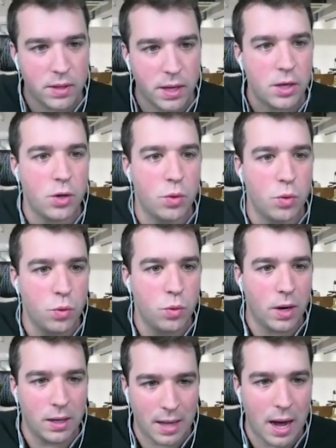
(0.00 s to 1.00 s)
that
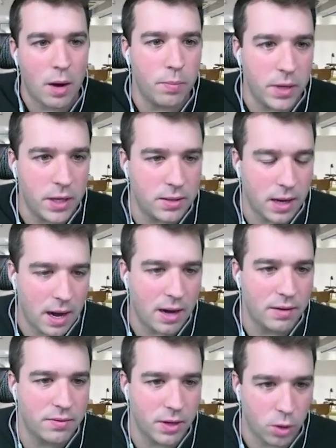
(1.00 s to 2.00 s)
you allow me to
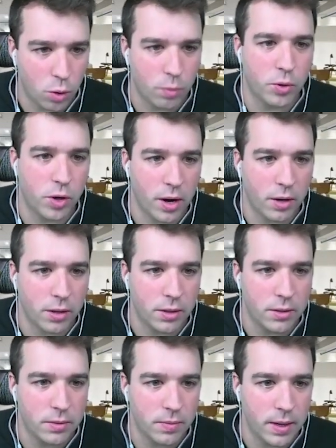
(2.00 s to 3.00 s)
have a corporate credit card,
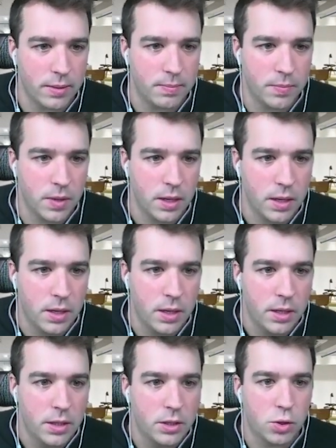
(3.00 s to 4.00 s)
right?
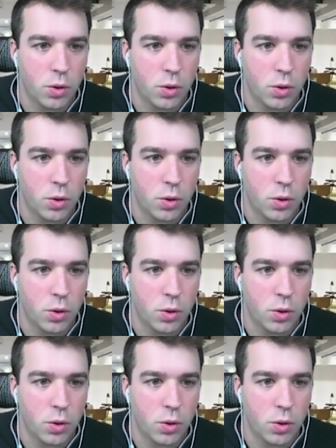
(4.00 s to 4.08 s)
Okay.